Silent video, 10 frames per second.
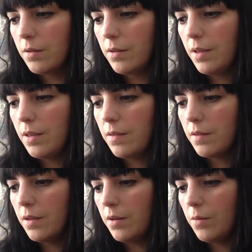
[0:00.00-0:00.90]

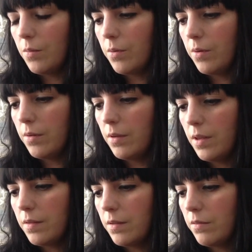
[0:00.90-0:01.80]
Yes, I've
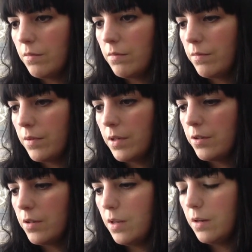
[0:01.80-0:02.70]

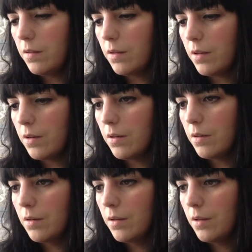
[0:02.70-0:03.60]
finished editing.